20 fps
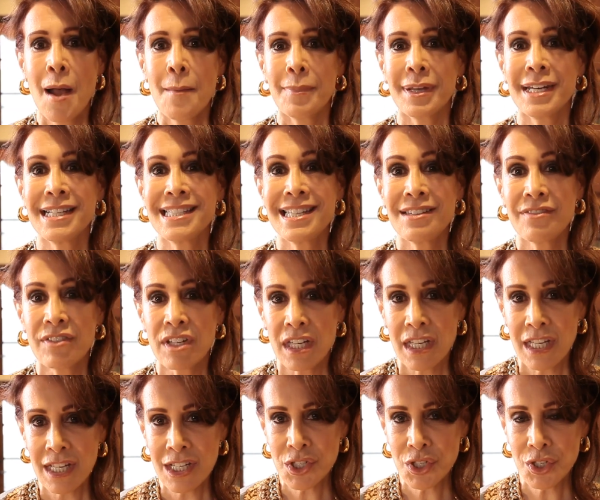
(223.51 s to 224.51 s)
but it's even
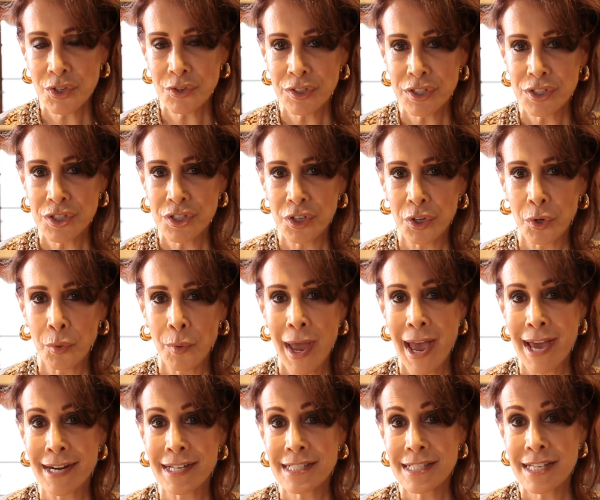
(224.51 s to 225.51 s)
easier to do,
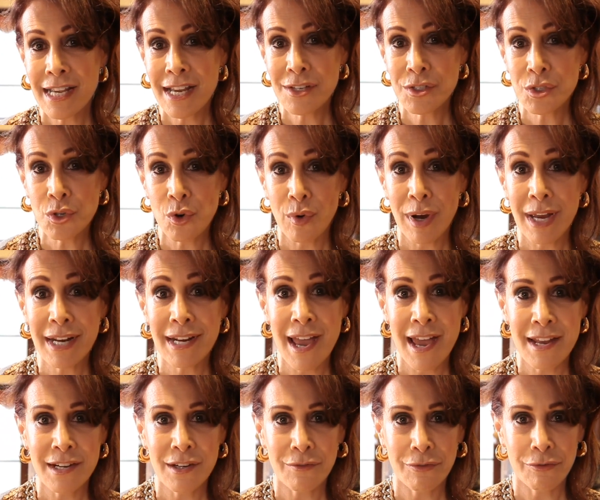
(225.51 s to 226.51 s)
and it tastes great,
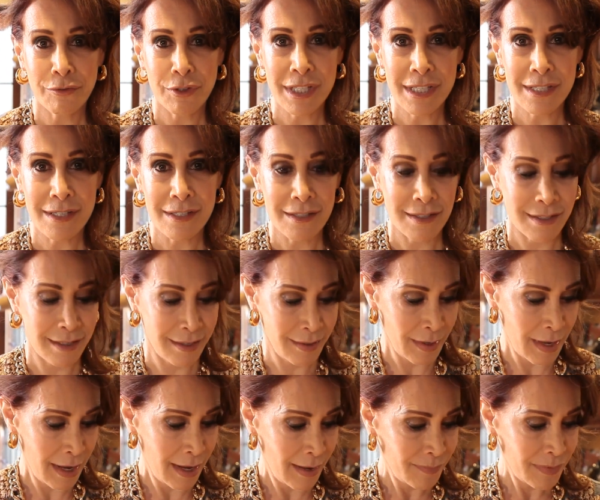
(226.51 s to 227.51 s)
and it freezes.
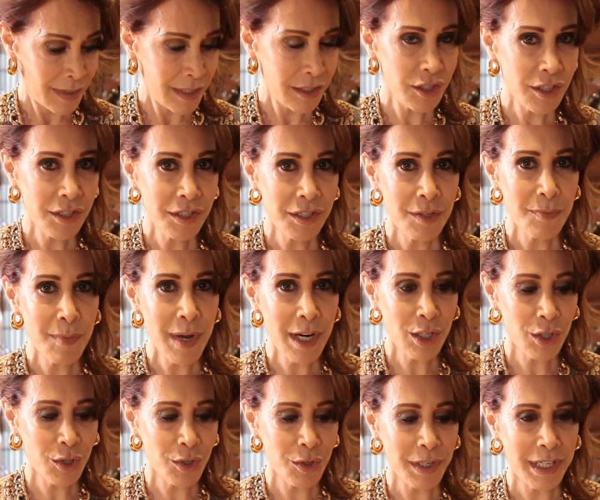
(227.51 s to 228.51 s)
And just to make
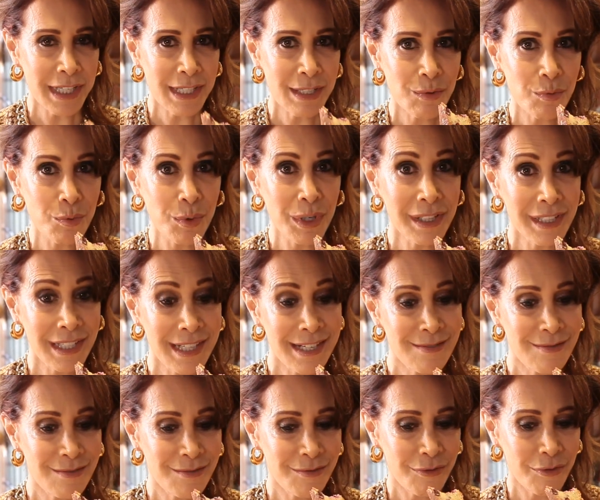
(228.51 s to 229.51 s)
sure it really
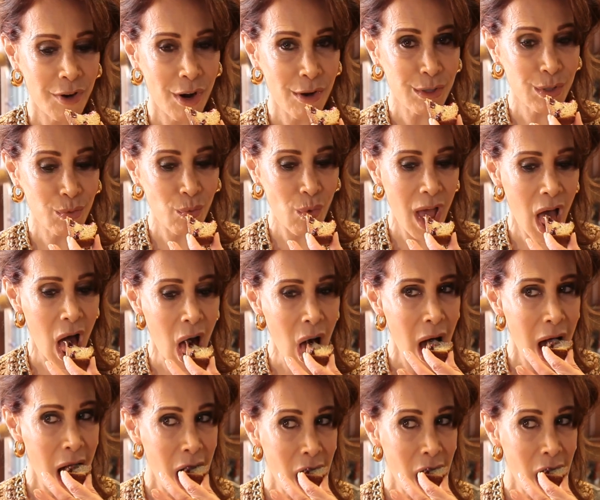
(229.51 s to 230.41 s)
froze well,